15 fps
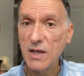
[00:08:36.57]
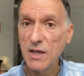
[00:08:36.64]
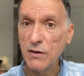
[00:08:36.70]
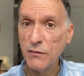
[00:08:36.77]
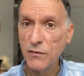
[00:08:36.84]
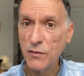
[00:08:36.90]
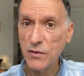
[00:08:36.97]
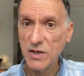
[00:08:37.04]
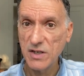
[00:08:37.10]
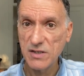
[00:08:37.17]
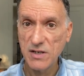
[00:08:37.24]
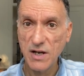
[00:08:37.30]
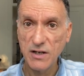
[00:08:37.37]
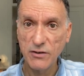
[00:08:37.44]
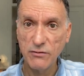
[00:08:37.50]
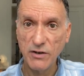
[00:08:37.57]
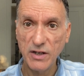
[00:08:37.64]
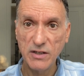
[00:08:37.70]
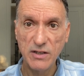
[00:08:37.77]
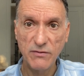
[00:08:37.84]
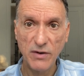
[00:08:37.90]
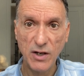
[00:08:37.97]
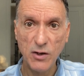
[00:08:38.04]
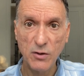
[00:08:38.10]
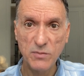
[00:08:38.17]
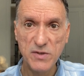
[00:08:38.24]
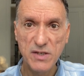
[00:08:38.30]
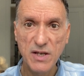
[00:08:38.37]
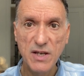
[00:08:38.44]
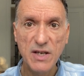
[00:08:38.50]
If Fournier's gangrene
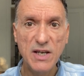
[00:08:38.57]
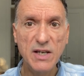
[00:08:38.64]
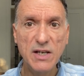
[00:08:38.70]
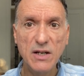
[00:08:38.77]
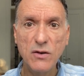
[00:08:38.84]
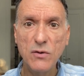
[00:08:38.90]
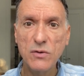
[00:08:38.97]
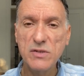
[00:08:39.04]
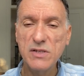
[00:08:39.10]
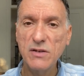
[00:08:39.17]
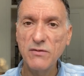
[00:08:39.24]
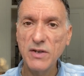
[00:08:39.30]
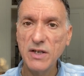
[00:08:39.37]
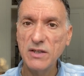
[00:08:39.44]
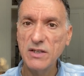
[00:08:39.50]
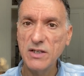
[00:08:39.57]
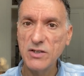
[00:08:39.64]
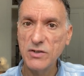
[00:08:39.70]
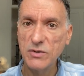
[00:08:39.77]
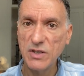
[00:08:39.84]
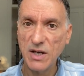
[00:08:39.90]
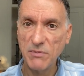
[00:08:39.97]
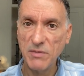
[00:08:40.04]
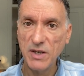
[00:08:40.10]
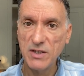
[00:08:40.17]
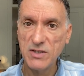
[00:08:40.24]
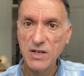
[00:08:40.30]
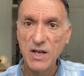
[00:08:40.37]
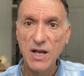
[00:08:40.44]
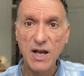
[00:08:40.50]
develops, it can cause severe tissue
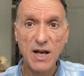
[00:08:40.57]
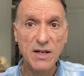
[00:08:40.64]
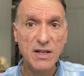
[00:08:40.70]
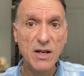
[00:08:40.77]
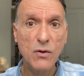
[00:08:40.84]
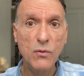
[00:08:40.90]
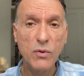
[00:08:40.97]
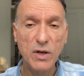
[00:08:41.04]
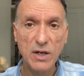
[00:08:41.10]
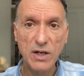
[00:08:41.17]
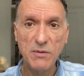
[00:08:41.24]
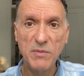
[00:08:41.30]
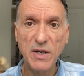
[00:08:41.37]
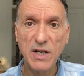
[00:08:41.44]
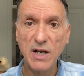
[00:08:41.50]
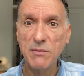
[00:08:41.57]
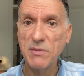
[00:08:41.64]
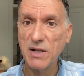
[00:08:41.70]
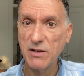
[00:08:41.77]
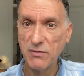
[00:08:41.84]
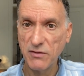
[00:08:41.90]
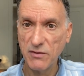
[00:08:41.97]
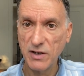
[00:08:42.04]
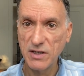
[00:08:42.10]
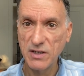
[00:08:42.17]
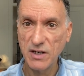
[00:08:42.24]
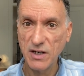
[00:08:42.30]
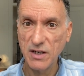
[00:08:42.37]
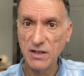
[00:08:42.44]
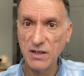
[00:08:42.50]
damage and can quickly become
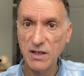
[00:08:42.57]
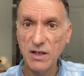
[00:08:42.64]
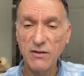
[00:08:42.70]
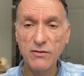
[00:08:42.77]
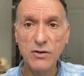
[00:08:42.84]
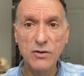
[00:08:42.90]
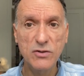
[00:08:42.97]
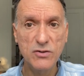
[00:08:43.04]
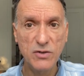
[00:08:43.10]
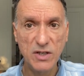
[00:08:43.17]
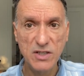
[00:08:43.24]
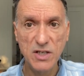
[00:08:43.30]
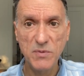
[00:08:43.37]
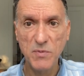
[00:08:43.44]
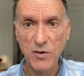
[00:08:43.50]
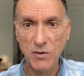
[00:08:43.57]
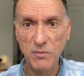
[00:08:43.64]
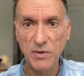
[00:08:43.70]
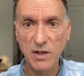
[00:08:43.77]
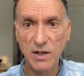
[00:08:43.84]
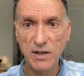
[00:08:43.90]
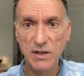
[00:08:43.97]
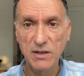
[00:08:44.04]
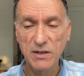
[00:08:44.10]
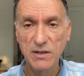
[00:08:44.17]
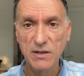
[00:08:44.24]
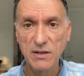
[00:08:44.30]
life-threatening if not treated promptly.